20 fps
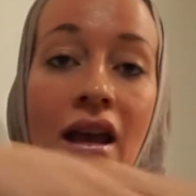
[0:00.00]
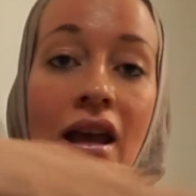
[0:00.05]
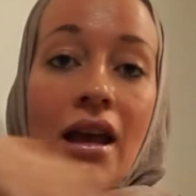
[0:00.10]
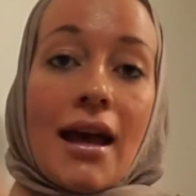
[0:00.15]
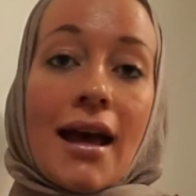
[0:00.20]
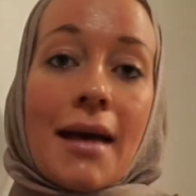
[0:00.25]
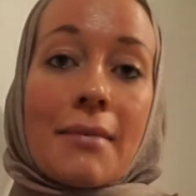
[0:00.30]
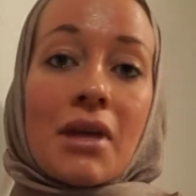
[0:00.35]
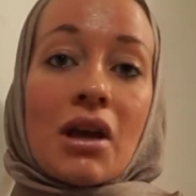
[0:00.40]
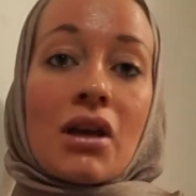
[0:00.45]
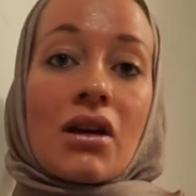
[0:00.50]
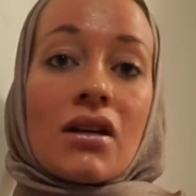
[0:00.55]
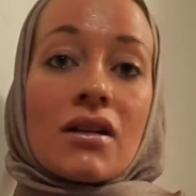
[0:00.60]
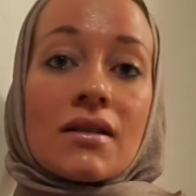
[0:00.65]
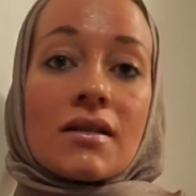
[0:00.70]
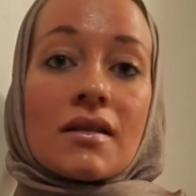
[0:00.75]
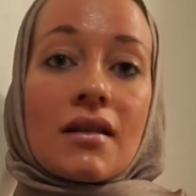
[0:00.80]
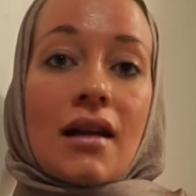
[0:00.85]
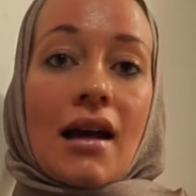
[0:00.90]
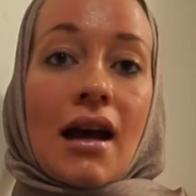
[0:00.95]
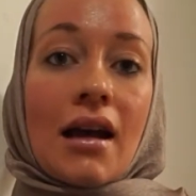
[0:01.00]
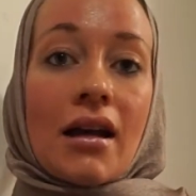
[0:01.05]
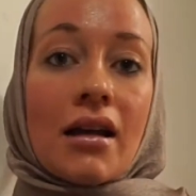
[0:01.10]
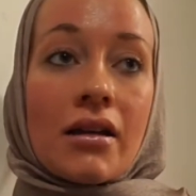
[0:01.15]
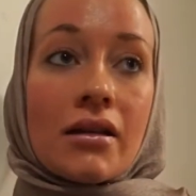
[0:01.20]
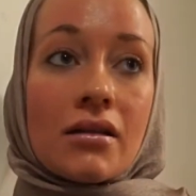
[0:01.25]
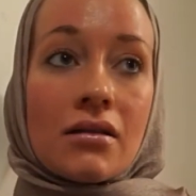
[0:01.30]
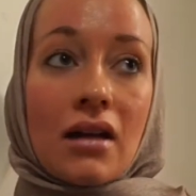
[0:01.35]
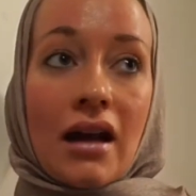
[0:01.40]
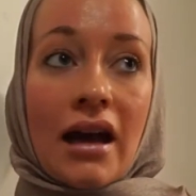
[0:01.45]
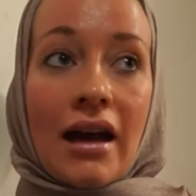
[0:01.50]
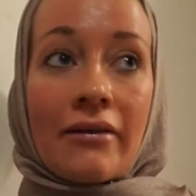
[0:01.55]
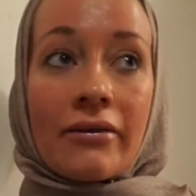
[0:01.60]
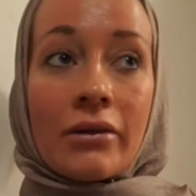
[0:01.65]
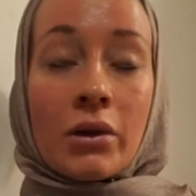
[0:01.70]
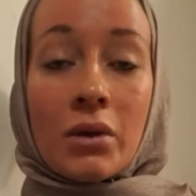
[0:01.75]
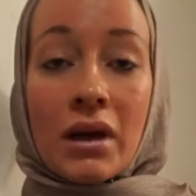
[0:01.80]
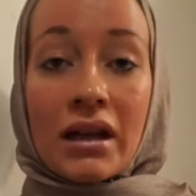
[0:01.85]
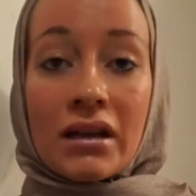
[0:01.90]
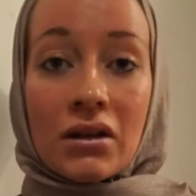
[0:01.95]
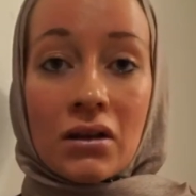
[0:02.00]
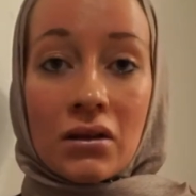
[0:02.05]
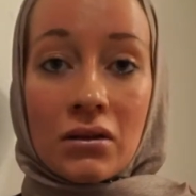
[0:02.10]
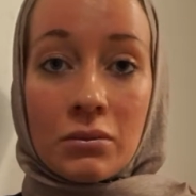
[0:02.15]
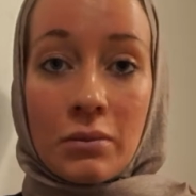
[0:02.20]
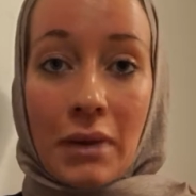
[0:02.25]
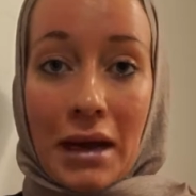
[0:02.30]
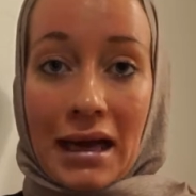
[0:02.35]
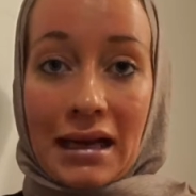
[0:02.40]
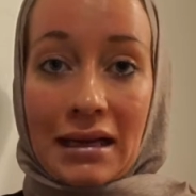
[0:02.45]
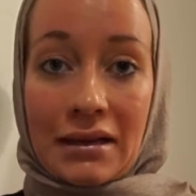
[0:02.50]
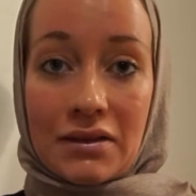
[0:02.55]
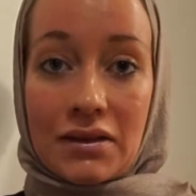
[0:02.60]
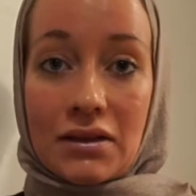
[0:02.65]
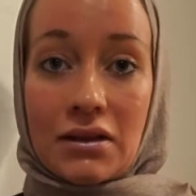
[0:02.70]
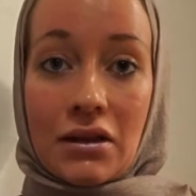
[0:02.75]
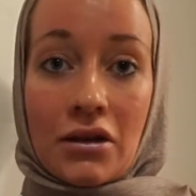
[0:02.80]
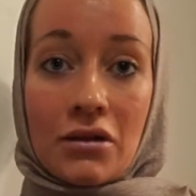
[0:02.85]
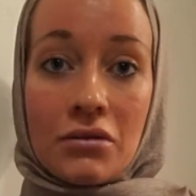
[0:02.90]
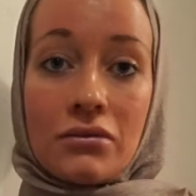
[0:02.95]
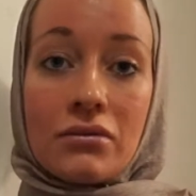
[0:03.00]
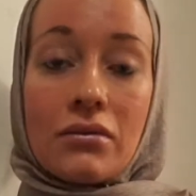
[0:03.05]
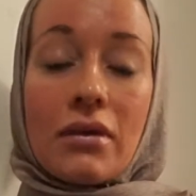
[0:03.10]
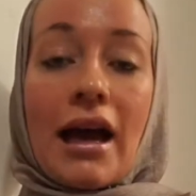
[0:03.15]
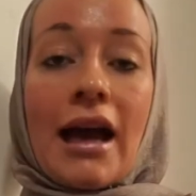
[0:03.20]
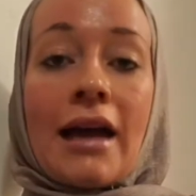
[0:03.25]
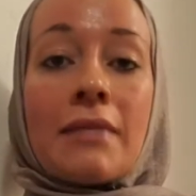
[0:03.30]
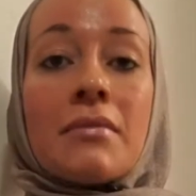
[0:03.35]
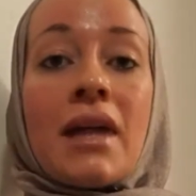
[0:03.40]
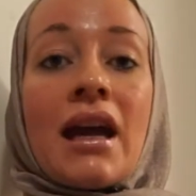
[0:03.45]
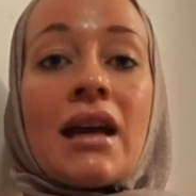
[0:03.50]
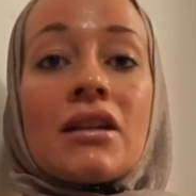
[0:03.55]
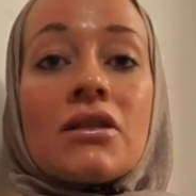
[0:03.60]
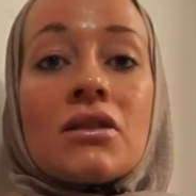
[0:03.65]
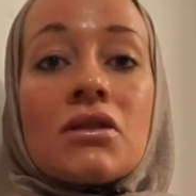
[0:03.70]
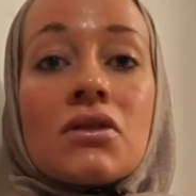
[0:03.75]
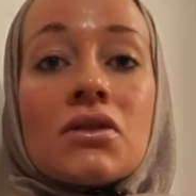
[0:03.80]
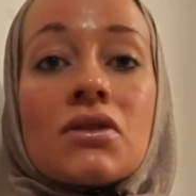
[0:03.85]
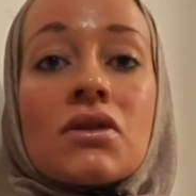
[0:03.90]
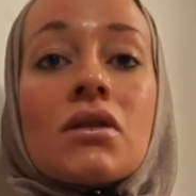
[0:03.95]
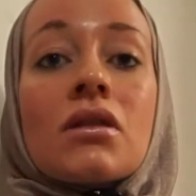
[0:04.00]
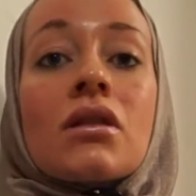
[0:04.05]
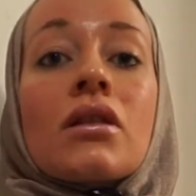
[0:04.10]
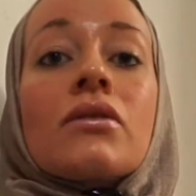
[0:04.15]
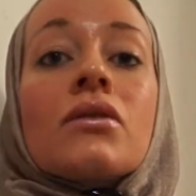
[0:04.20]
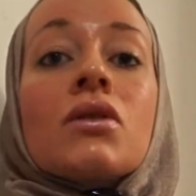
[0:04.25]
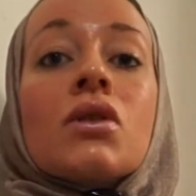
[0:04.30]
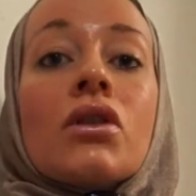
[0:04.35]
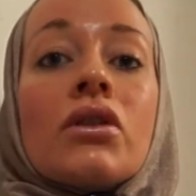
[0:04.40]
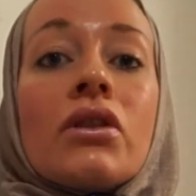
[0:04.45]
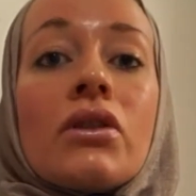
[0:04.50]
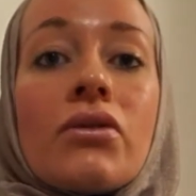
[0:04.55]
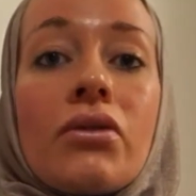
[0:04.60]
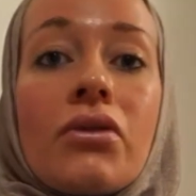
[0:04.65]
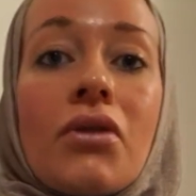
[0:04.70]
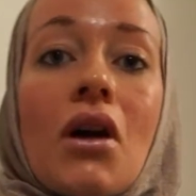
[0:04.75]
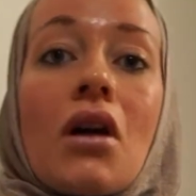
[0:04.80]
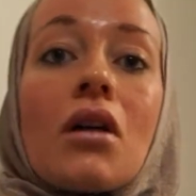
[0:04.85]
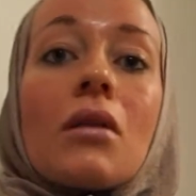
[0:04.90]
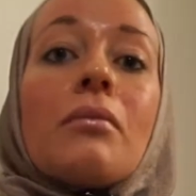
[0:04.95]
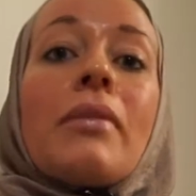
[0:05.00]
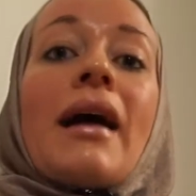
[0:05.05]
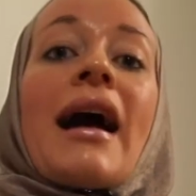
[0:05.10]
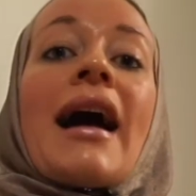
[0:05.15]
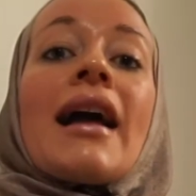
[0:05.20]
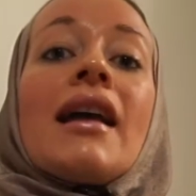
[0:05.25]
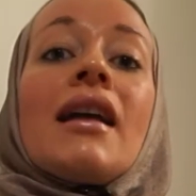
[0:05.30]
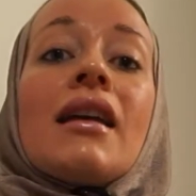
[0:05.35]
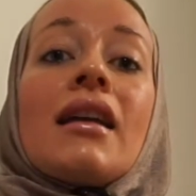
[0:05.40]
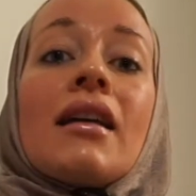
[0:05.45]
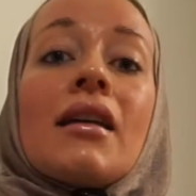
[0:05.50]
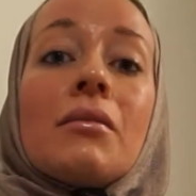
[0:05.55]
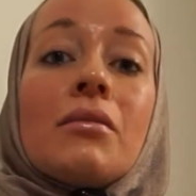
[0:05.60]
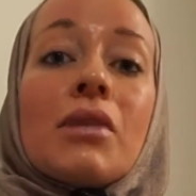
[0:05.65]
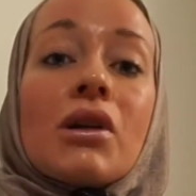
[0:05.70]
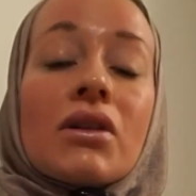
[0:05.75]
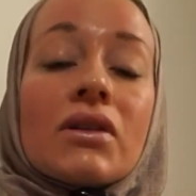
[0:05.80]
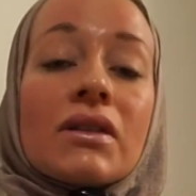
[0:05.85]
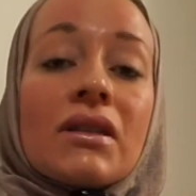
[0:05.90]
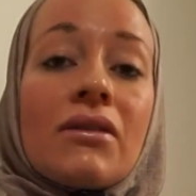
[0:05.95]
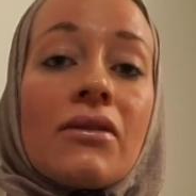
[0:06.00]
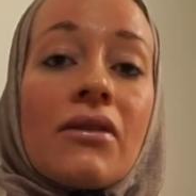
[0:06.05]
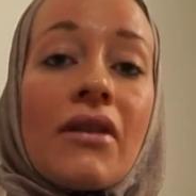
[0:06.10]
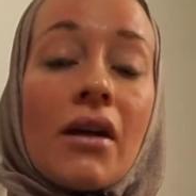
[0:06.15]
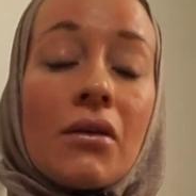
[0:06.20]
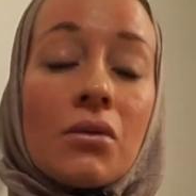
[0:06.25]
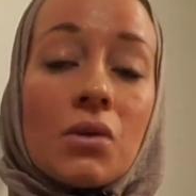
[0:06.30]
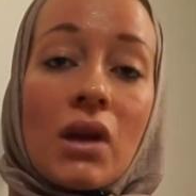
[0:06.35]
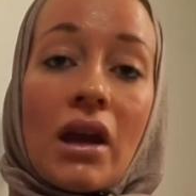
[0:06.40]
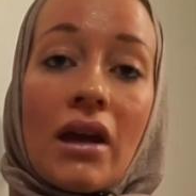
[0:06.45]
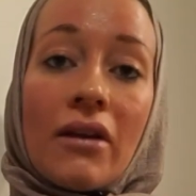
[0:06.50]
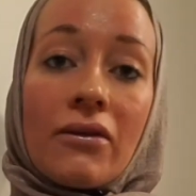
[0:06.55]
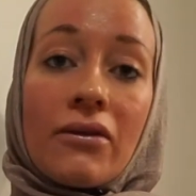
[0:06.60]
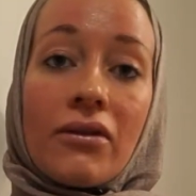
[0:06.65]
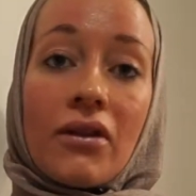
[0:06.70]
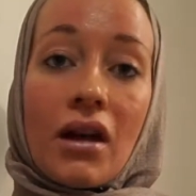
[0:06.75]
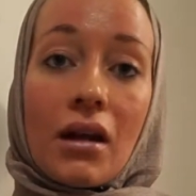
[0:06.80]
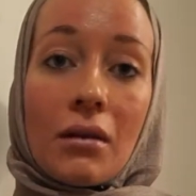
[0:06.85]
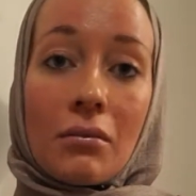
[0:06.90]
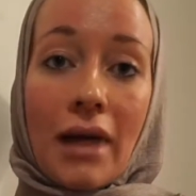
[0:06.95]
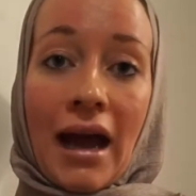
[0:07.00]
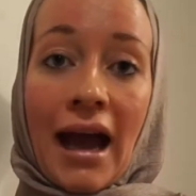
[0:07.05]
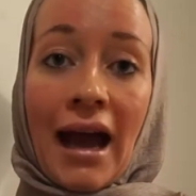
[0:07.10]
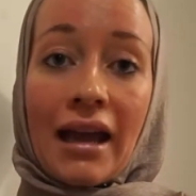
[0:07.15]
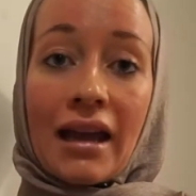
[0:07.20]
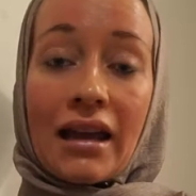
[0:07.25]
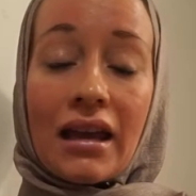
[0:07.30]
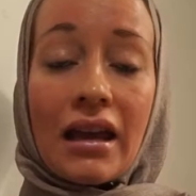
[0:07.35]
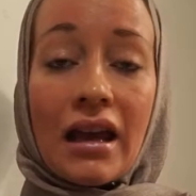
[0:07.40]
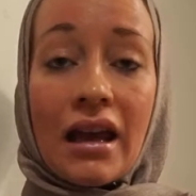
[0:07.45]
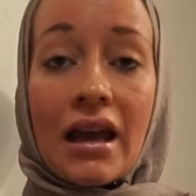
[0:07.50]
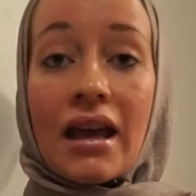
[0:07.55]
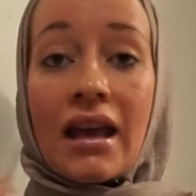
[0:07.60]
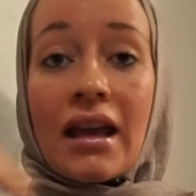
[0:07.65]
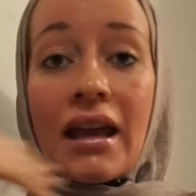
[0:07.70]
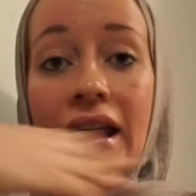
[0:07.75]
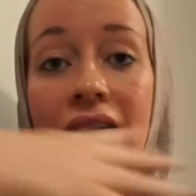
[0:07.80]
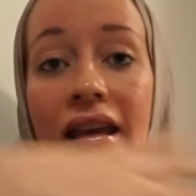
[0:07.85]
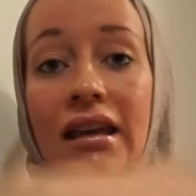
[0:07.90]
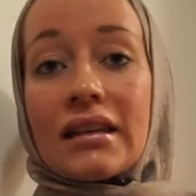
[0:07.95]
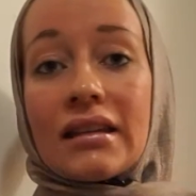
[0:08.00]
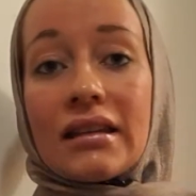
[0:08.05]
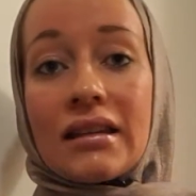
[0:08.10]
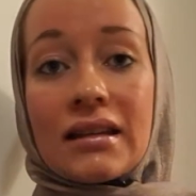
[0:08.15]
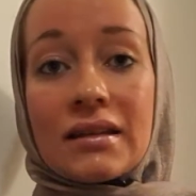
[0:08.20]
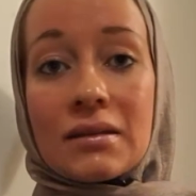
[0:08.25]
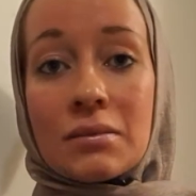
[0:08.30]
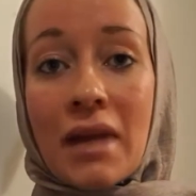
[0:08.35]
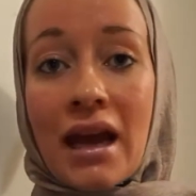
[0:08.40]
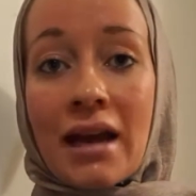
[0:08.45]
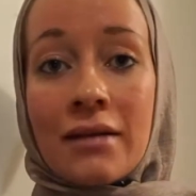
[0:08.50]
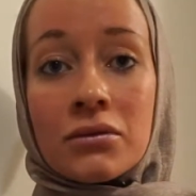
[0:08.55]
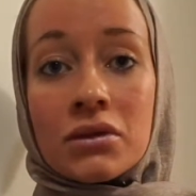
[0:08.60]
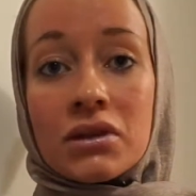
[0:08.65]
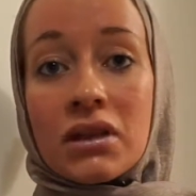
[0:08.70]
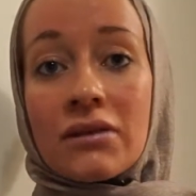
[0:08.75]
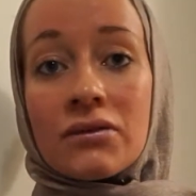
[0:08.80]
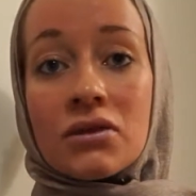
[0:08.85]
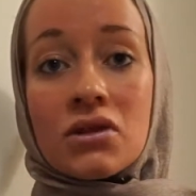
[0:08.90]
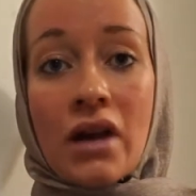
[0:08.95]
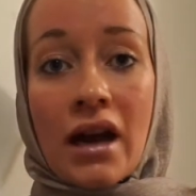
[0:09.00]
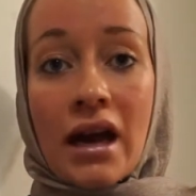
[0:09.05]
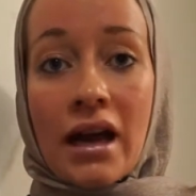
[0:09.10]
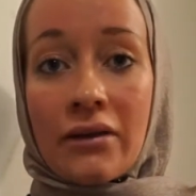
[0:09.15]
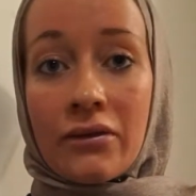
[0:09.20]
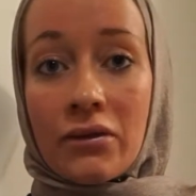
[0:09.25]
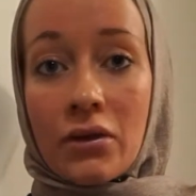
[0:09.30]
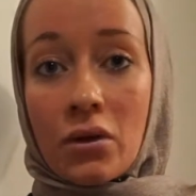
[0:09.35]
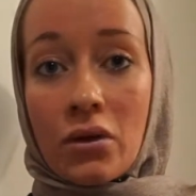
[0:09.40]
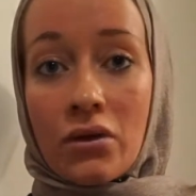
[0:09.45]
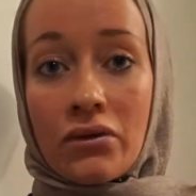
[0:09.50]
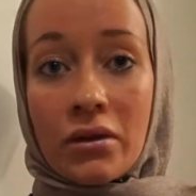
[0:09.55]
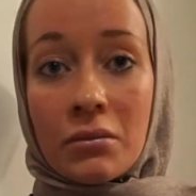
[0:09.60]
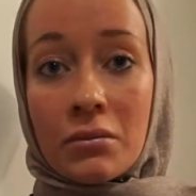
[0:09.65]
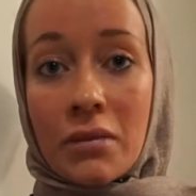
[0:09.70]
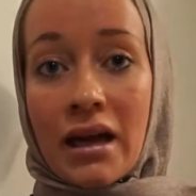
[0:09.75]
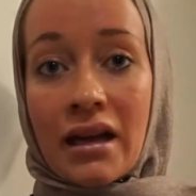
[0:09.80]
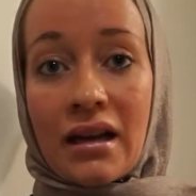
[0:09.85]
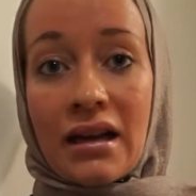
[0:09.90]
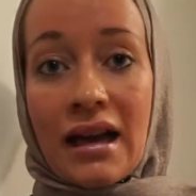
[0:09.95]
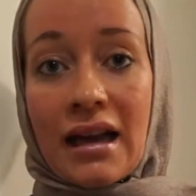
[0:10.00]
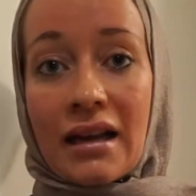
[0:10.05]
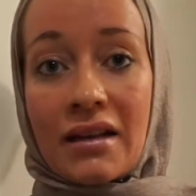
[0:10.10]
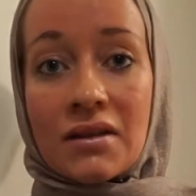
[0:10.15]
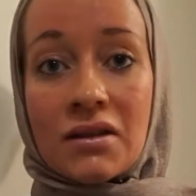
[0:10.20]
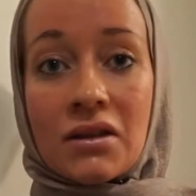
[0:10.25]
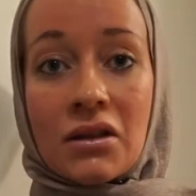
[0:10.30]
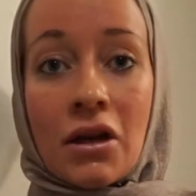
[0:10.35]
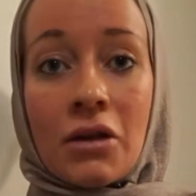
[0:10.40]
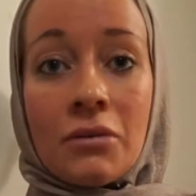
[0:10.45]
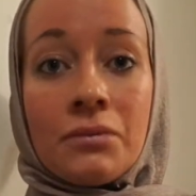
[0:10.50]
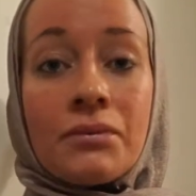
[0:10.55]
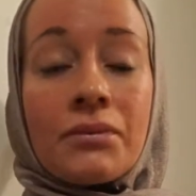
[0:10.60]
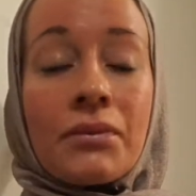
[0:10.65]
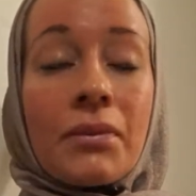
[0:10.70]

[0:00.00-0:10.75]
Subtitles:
And because I have quite good balance, you know, I managed to sort of not fall back, because if I would have fall back, this man would have drive over my legs, you know.